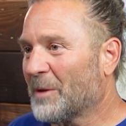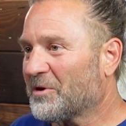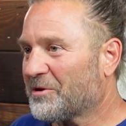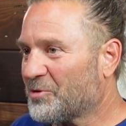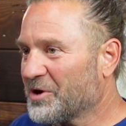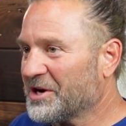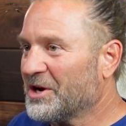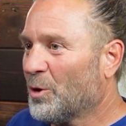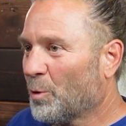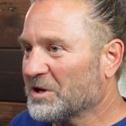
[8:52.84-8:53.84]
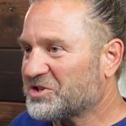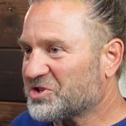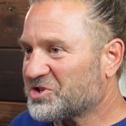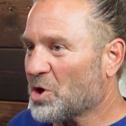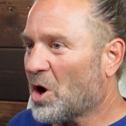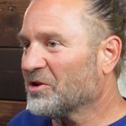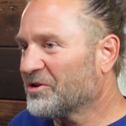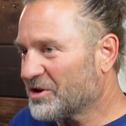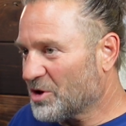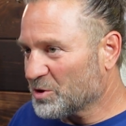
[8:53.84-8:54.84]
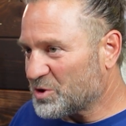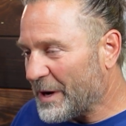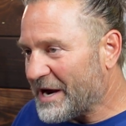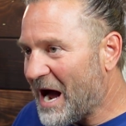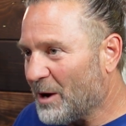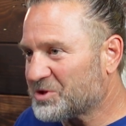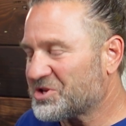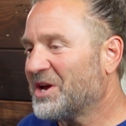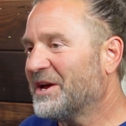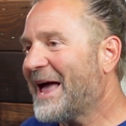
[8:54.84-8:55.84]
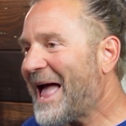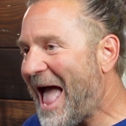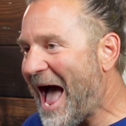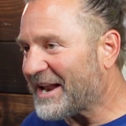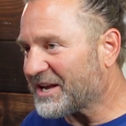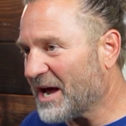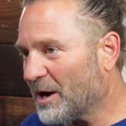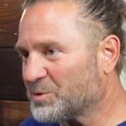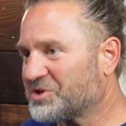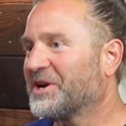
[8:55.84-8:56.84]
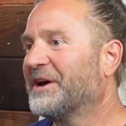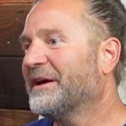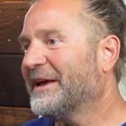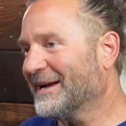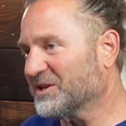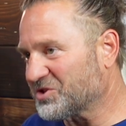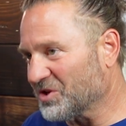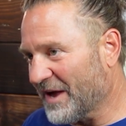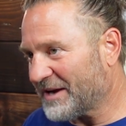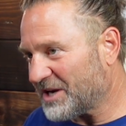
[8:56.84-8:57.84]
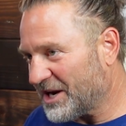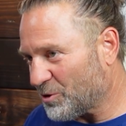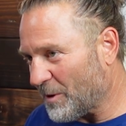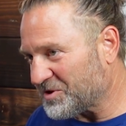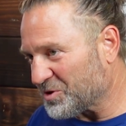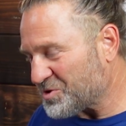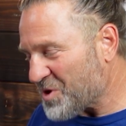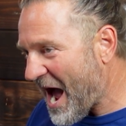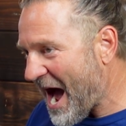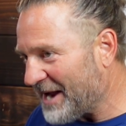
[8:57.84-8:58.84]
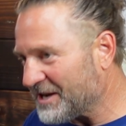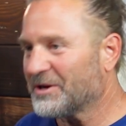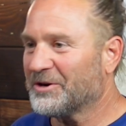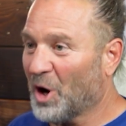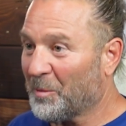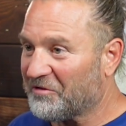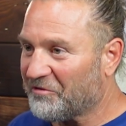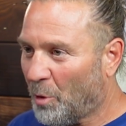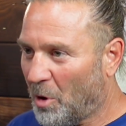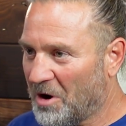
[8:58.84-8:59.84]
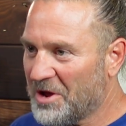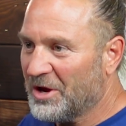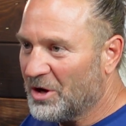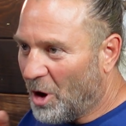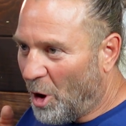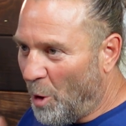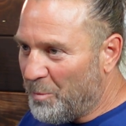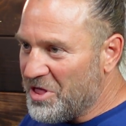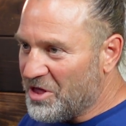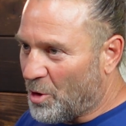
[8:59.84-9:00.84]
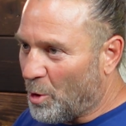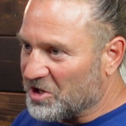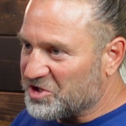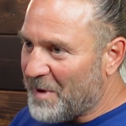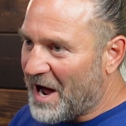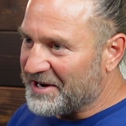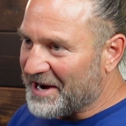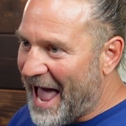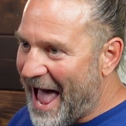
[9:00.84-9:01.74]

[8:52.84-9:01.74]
number three, once installed, go to Accounts, Add Account, and select a crypto to add. Number four, open the corresponding